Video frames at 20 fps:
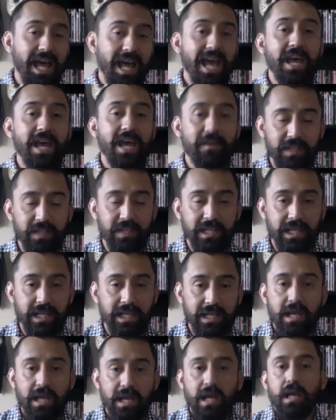
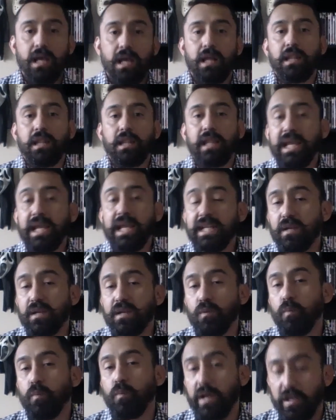heavily
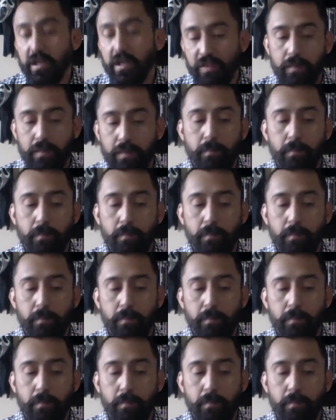laden with